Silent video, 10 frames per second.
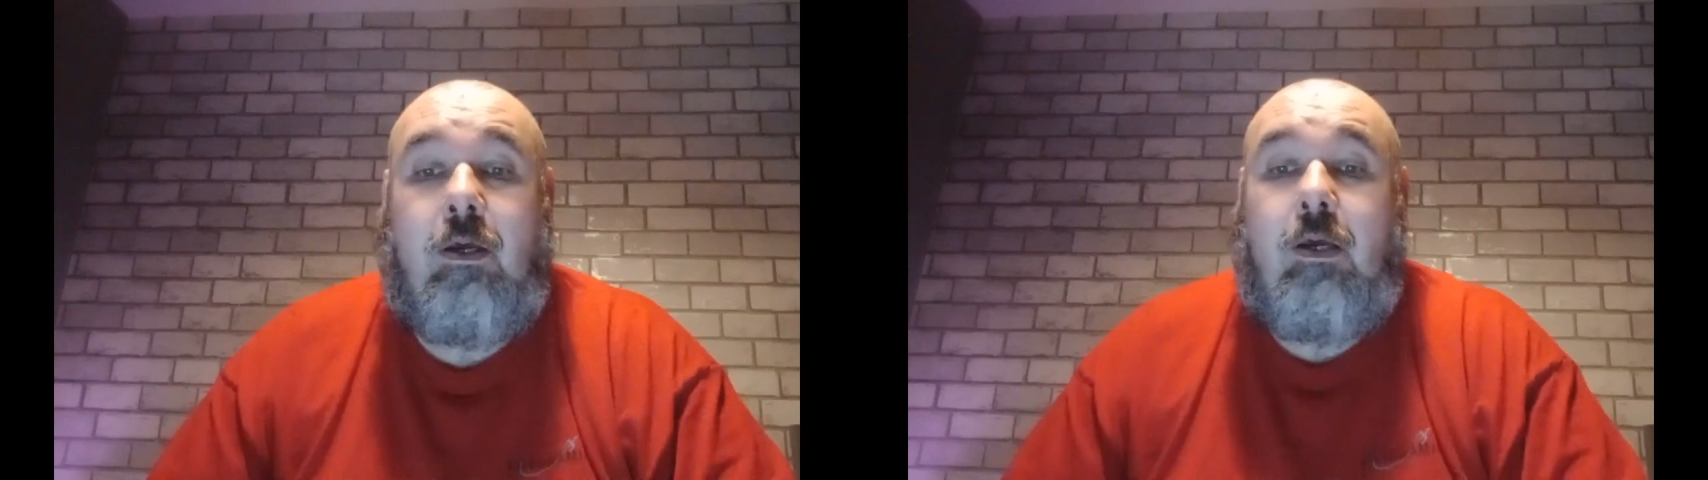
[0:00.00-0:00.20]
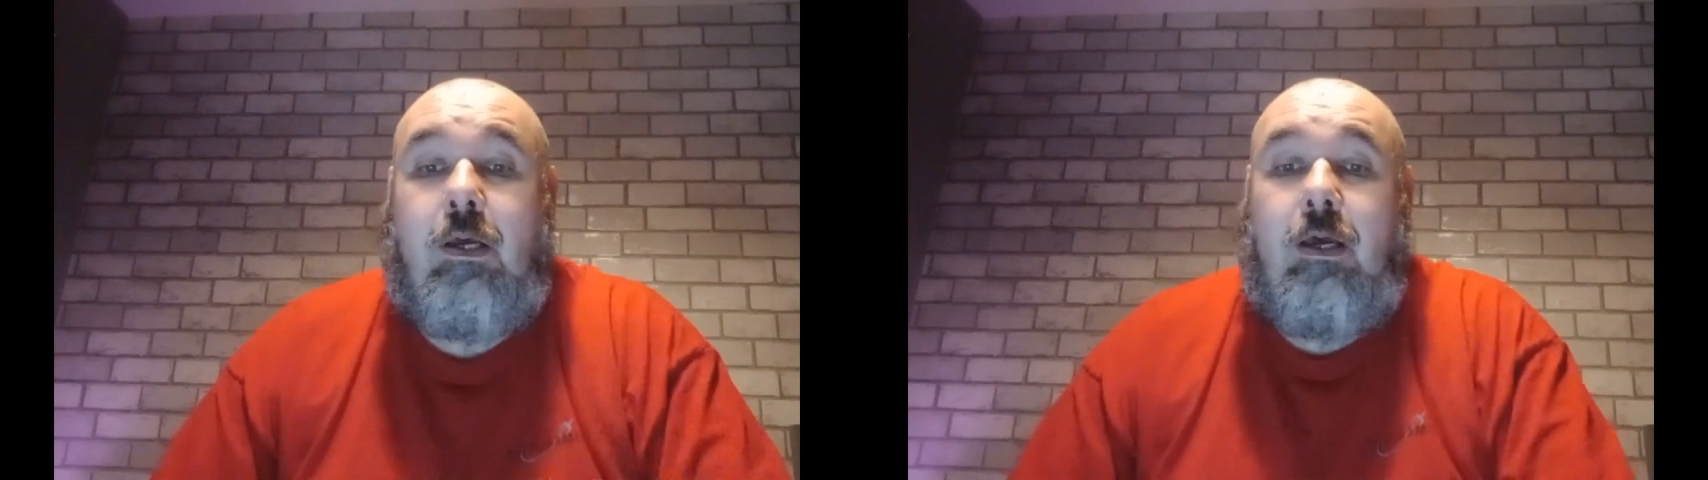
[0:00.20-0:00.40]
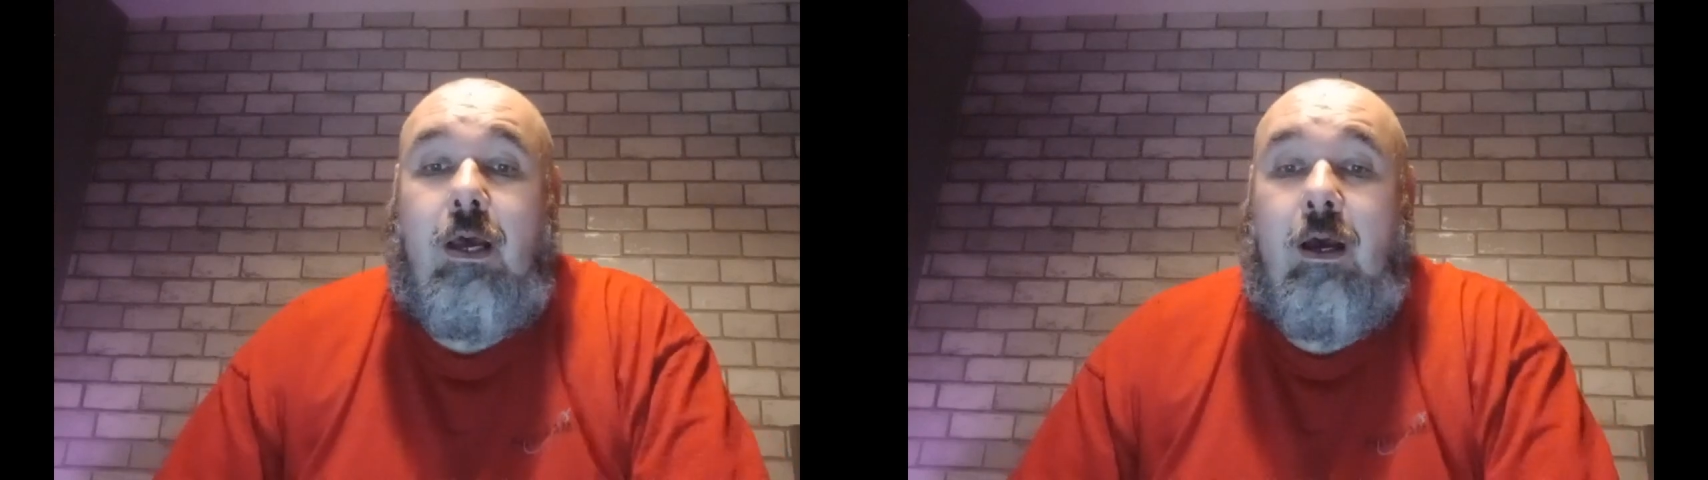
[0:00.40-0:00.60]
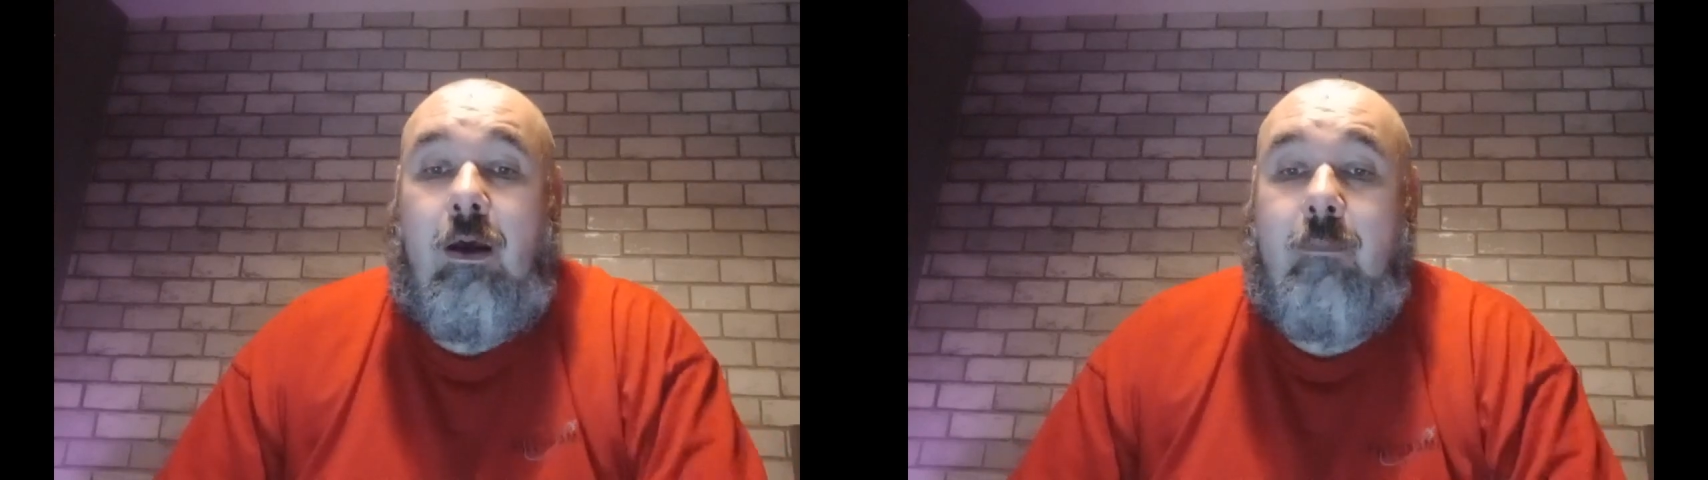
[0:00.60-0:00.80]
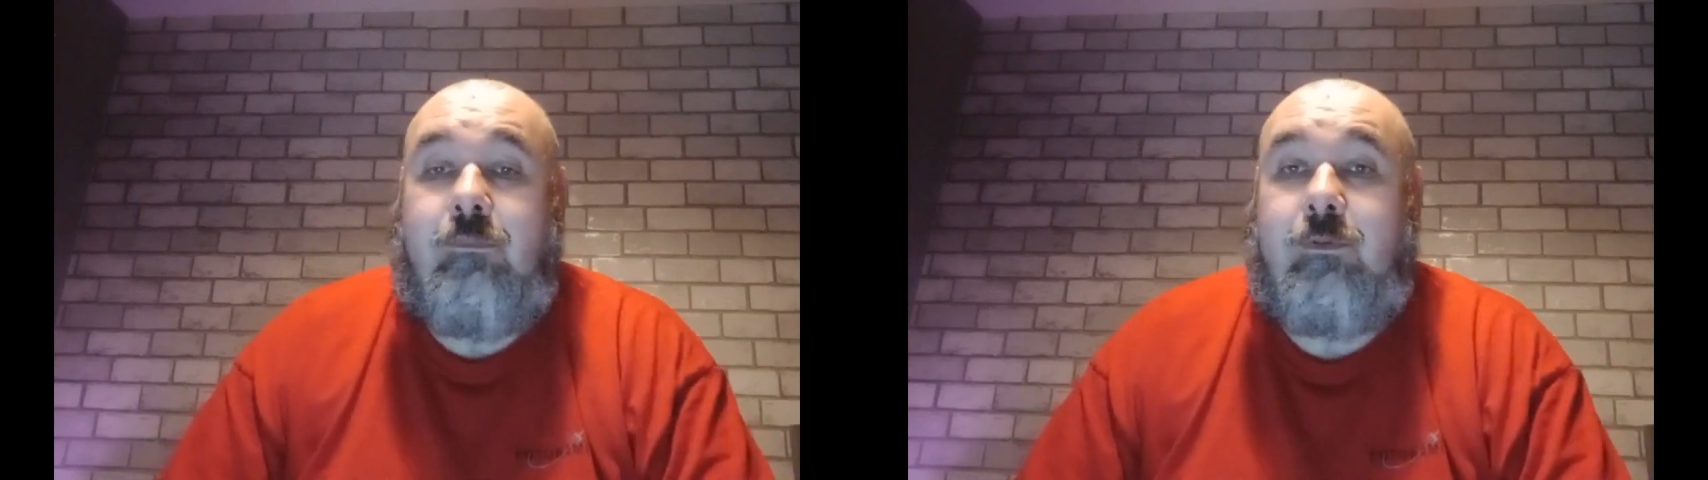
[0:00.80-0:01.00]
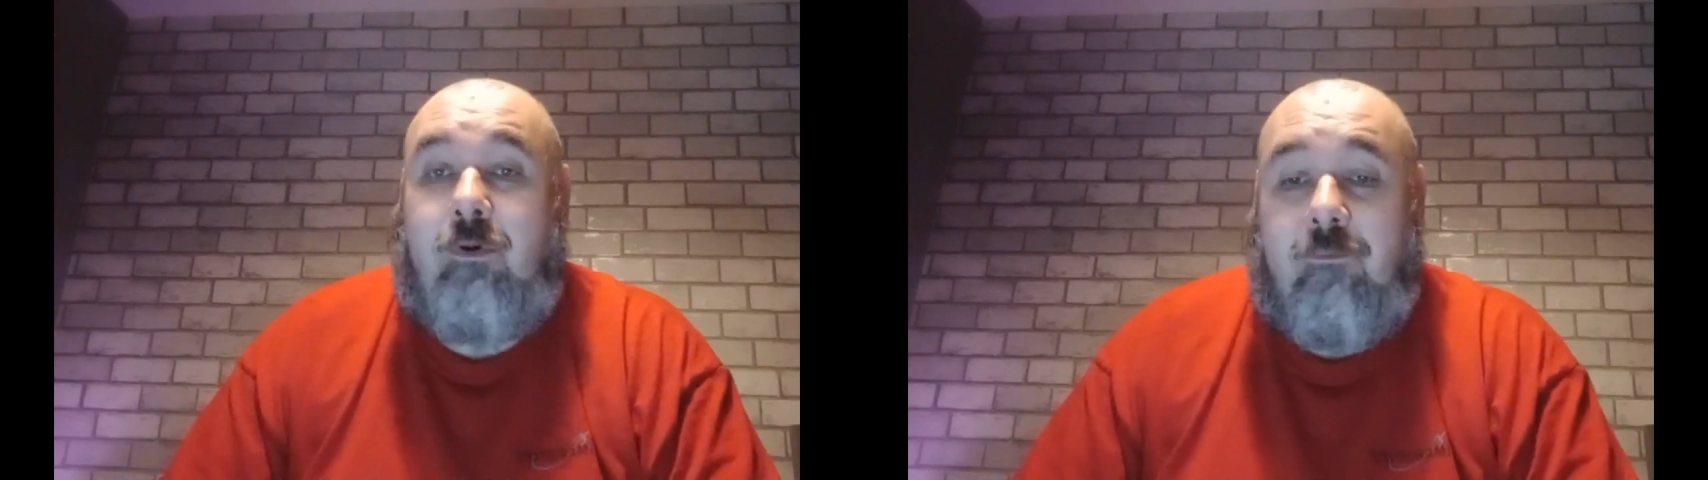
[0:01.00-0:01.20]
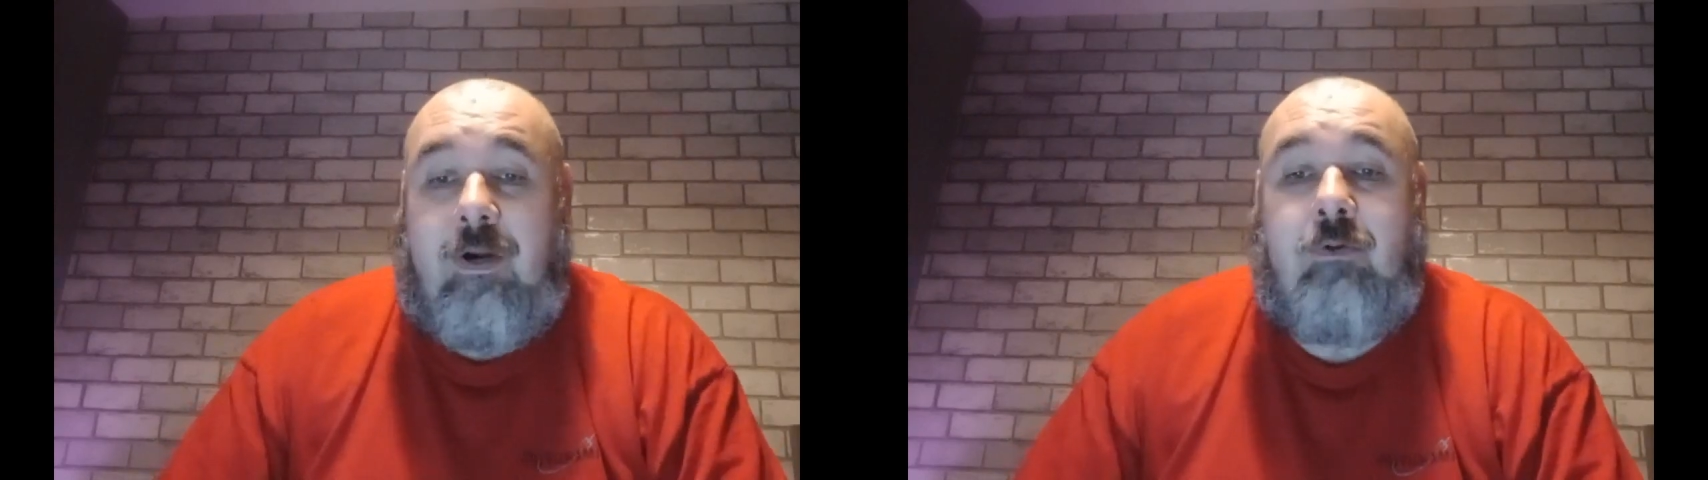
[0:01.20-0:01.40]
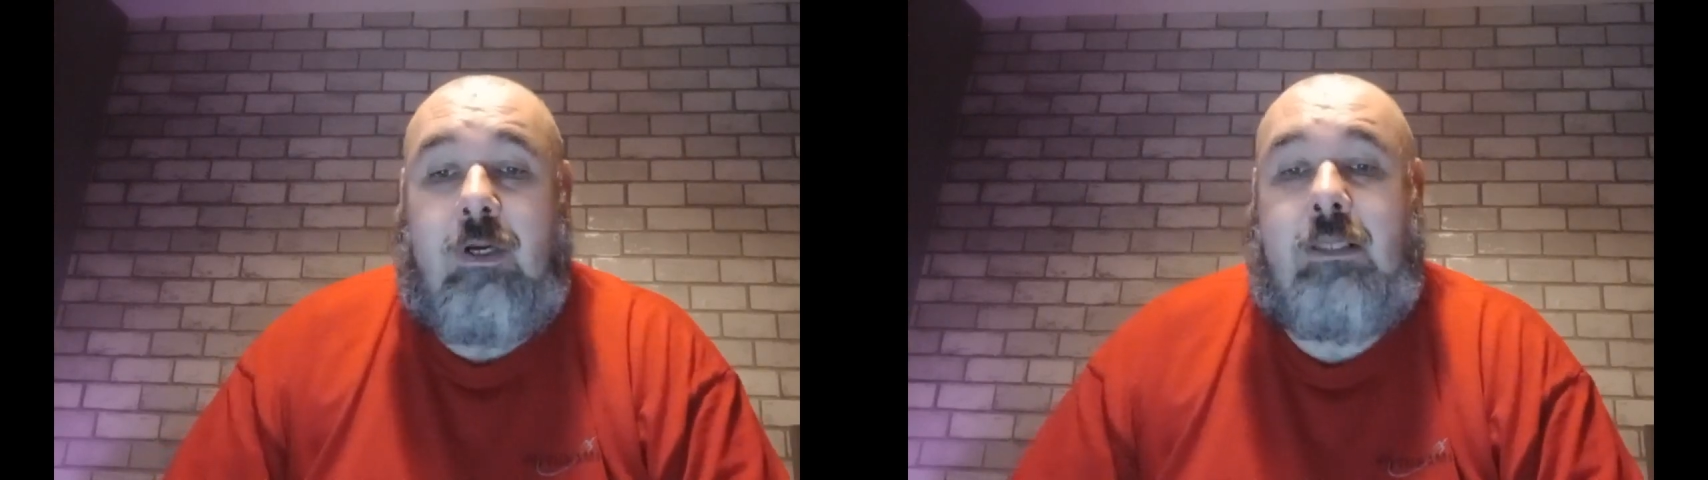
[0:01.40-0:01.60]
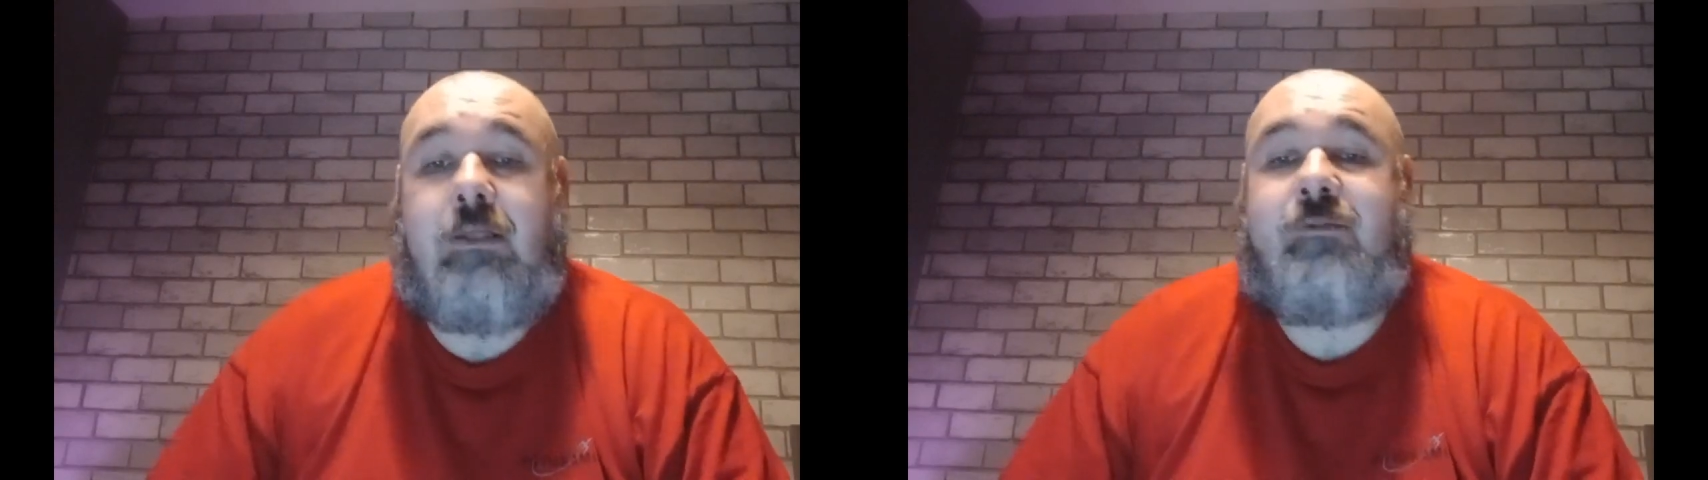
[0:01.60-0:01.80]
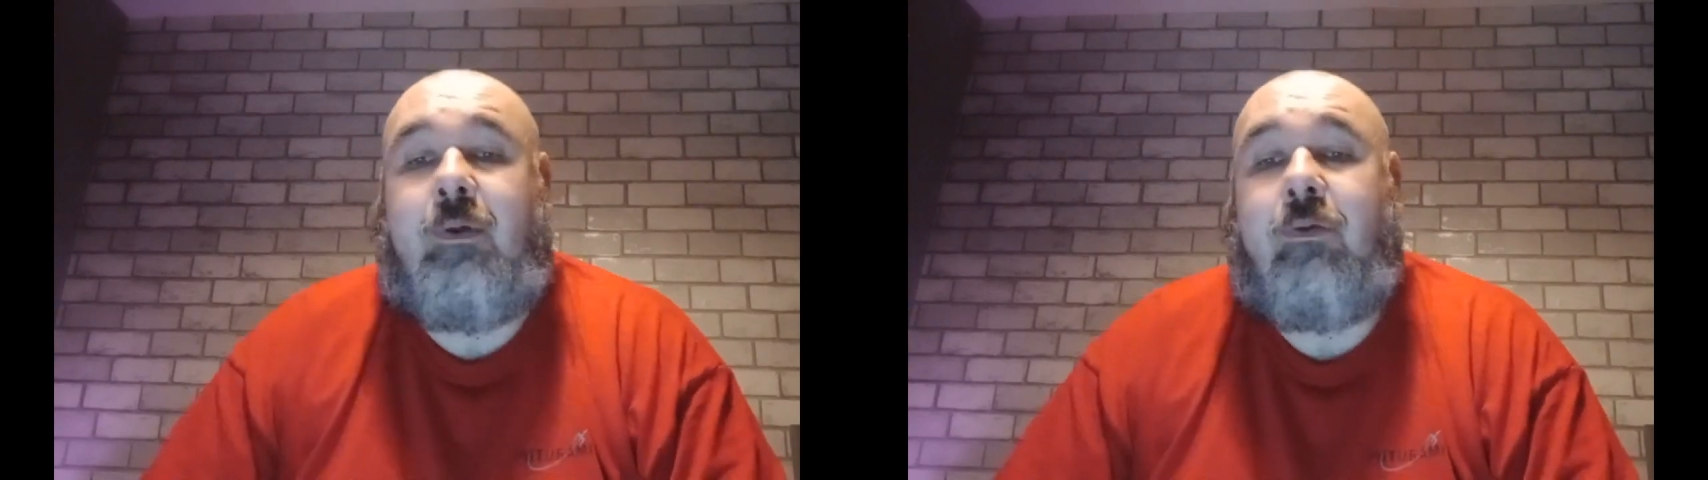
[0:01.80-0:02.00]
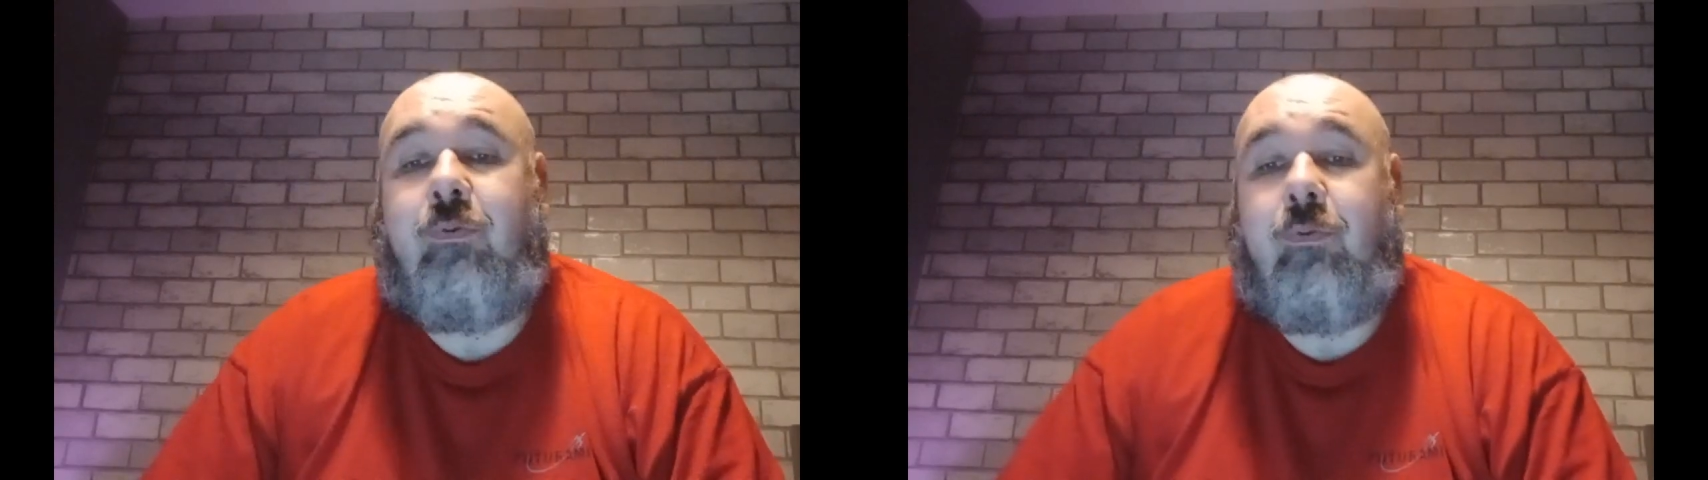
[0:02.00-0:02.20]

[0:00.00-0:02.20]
So we've got Fredo and Elizabeth.